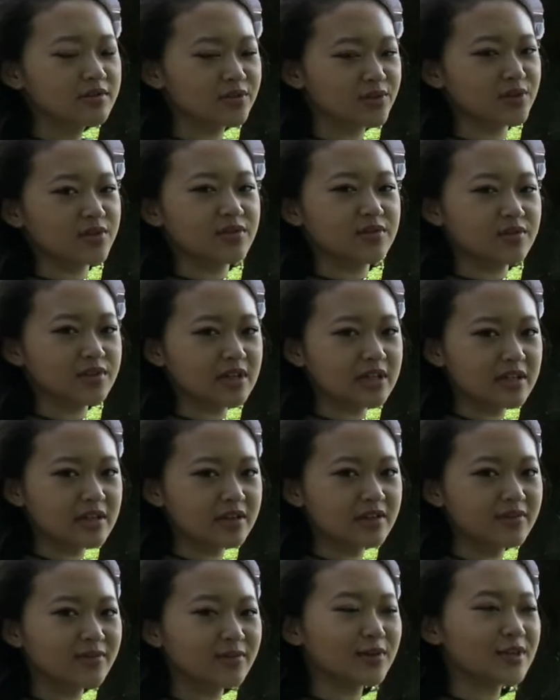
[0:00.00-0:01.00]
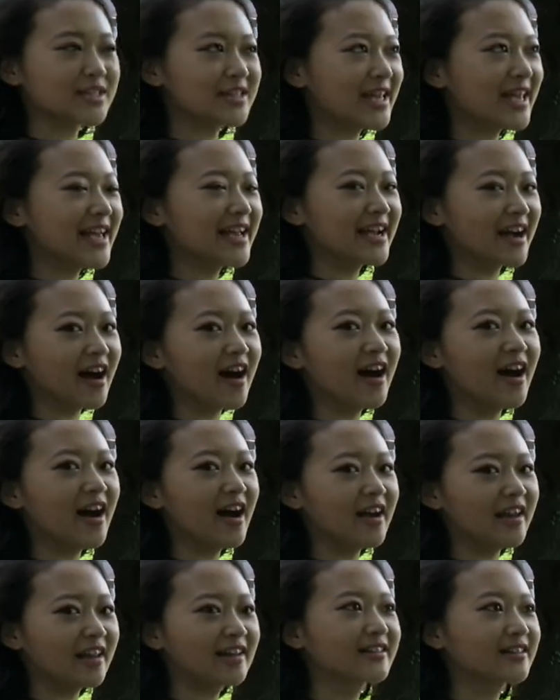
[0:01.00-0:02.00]
for free. For saying
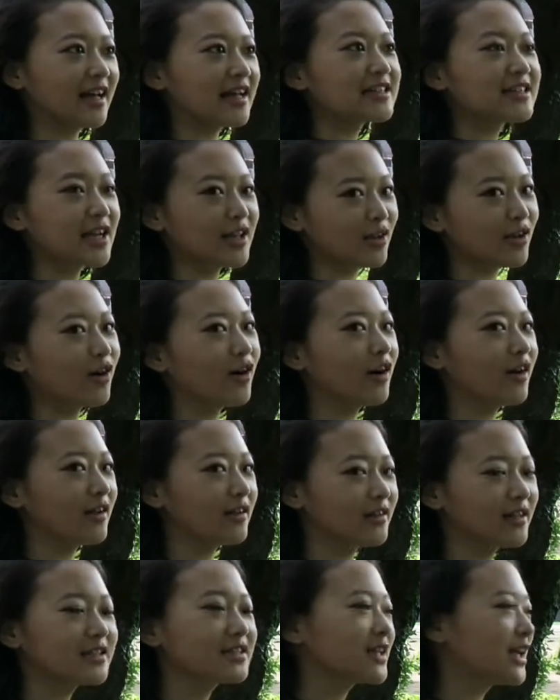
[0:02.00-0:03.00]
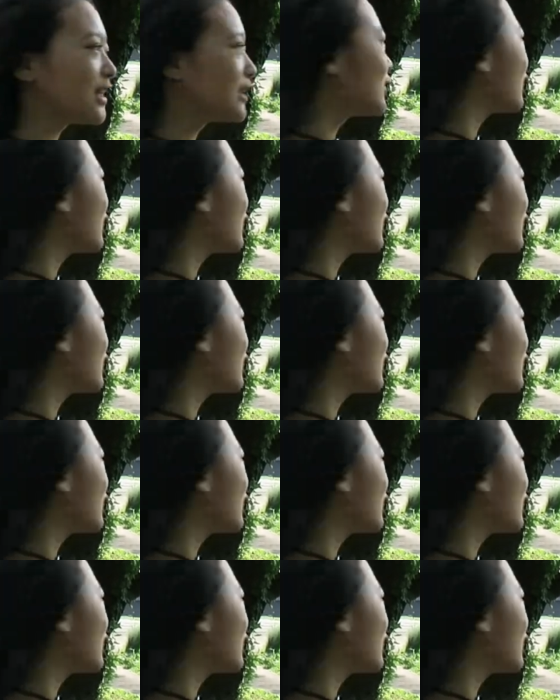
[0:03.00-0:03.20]
hi, like that's a lot. That's a